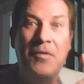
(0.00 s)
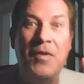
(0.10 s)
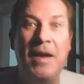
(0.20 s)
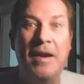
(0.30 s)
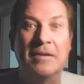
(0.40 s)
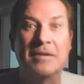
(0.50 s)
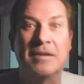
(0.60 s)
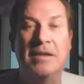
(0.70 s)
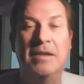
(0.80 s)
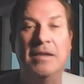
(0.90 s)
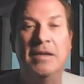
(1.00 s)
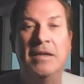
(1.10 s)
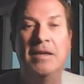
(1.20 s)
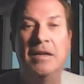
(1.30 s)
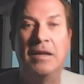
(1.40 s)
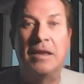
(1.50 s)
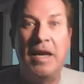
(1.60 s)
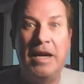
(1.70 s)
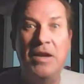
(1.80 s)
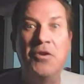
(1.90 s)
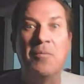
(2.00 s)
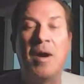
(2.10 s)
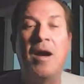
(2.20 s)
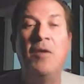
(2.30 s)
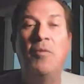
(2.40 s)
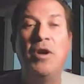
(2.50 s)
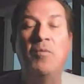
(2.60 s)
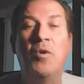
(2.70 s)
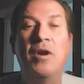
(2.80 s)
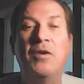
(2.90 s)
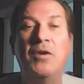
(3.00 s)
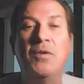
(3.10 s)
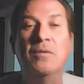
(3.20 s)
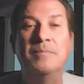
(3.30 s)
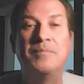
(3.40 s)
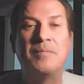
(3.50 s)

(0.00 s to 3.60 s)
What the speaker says: things. Think in your mind what you want to do.